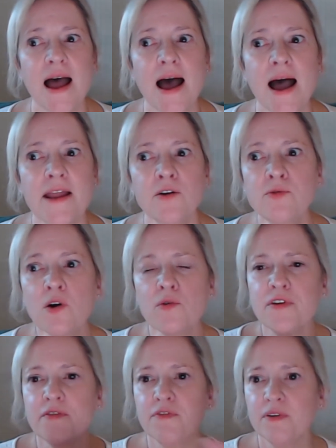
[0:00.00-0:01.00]
I don't know
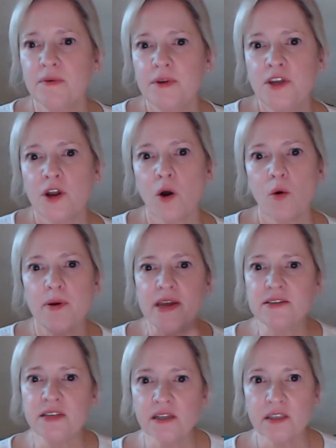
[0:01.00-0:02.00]
that
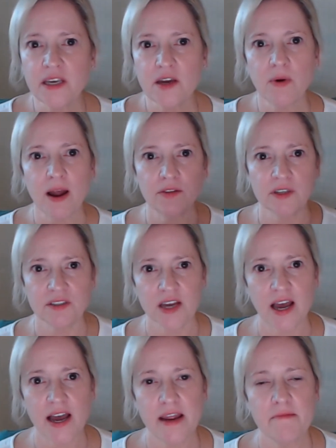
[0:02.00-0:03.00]
basically around the
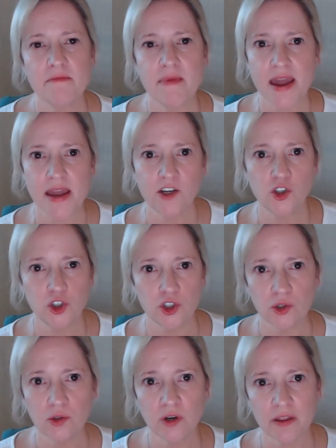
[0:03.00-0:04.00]
time May,
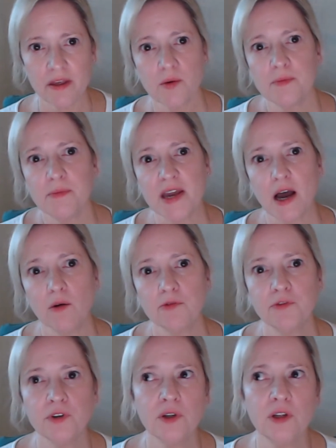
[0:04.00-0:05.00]
June, I think would be
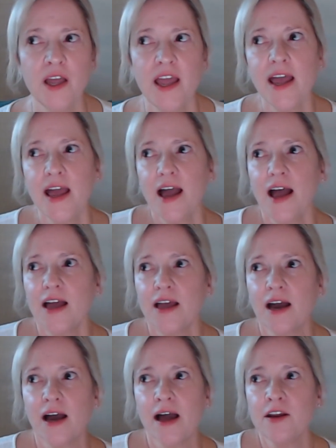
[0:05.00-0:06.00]
helpful.
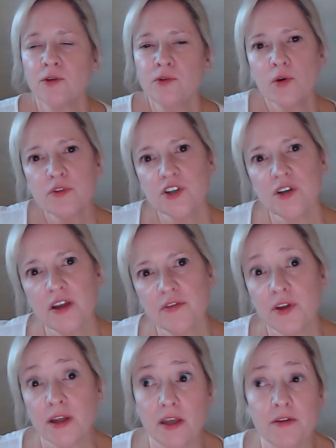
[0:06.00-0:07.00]
I don't know that
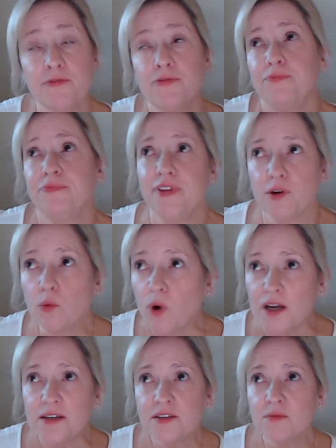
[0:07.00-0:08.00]
if there
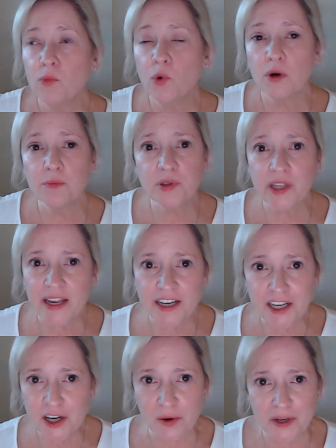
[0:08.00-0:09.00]
was more
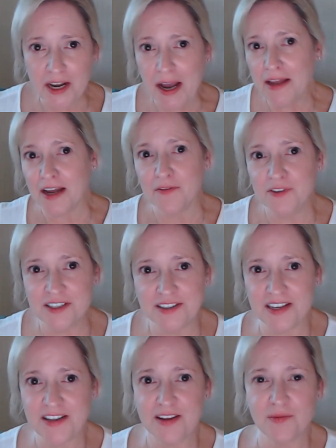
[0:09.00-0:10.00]
planning going on,
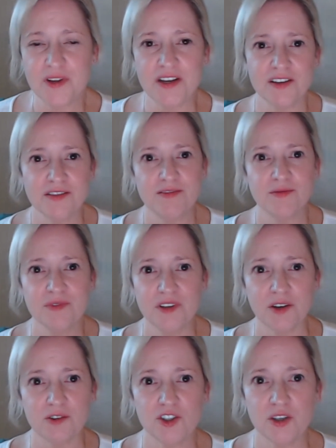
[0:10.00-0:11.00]
obviously, then we could,
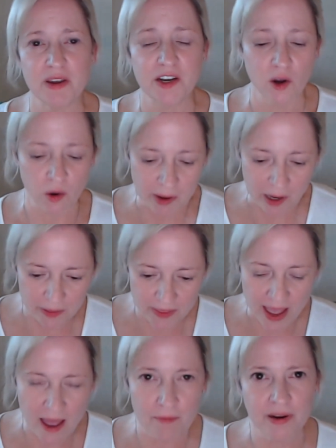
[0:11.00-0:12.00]
she may know about
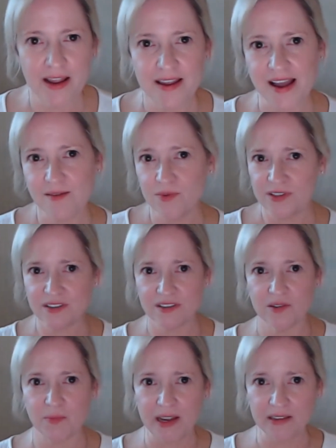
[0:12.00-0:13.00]
that. But I would
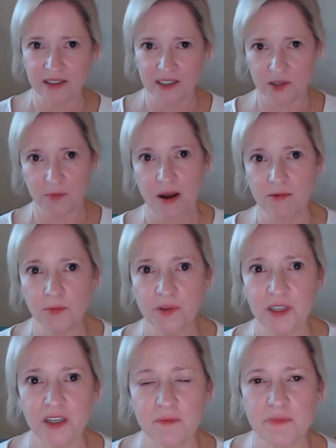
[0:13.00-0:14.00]
suspect that it's
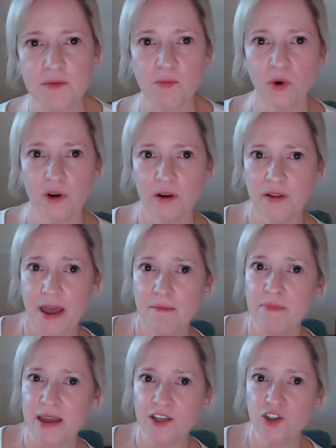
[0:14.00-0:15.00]
probably going to be more that
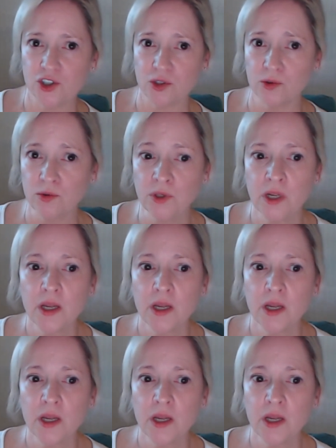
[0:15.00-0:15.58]
May, June.